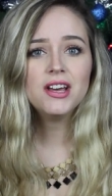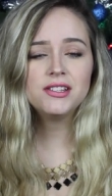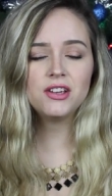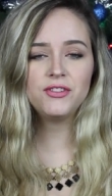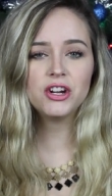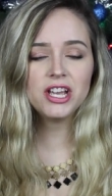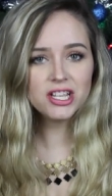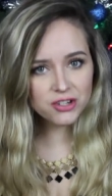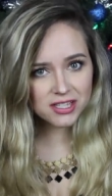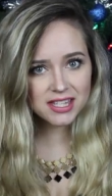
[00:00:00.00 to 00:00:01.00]
So if you're
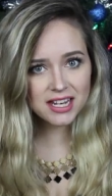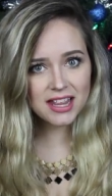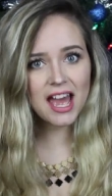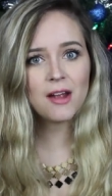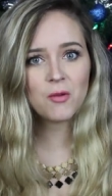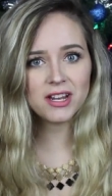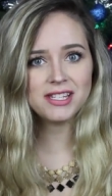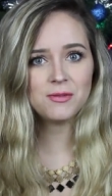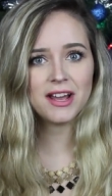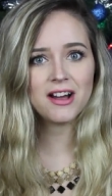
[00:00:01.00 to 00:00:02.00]
interested in that and want to
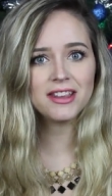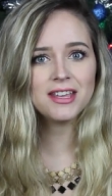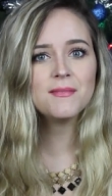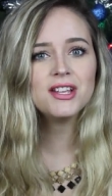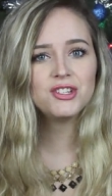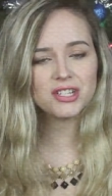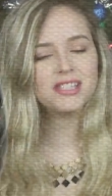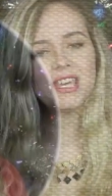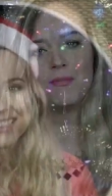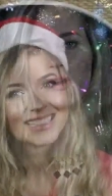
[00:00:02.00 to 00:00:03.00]
see what I got them,
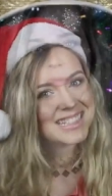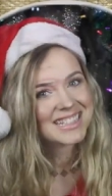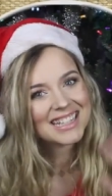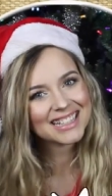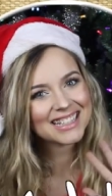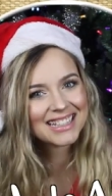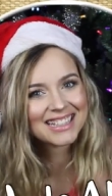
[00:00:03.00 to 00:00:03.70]
just keep on watching.